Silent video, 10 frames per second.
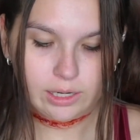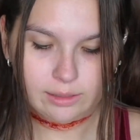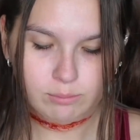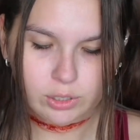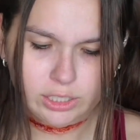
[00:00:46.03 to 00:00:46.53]

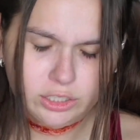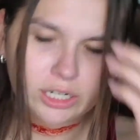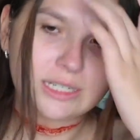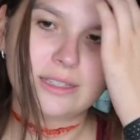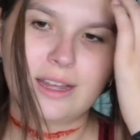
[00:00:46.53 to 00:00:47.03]
I'm pretty sure
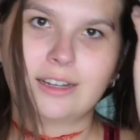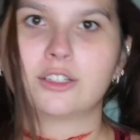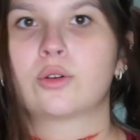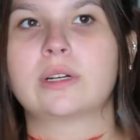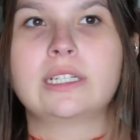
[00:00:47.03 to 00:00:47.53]
I did that in
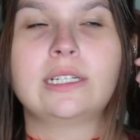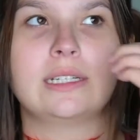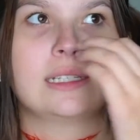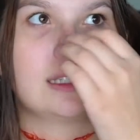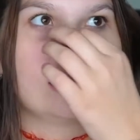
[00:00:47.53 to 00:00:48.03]

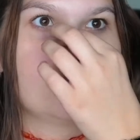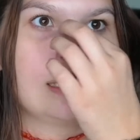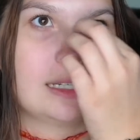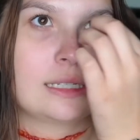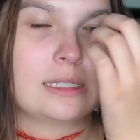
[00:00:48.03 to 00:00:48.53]

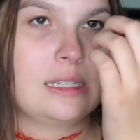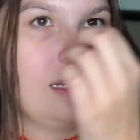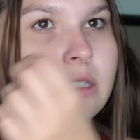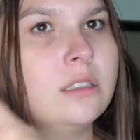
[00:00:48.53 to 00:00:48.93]
2016.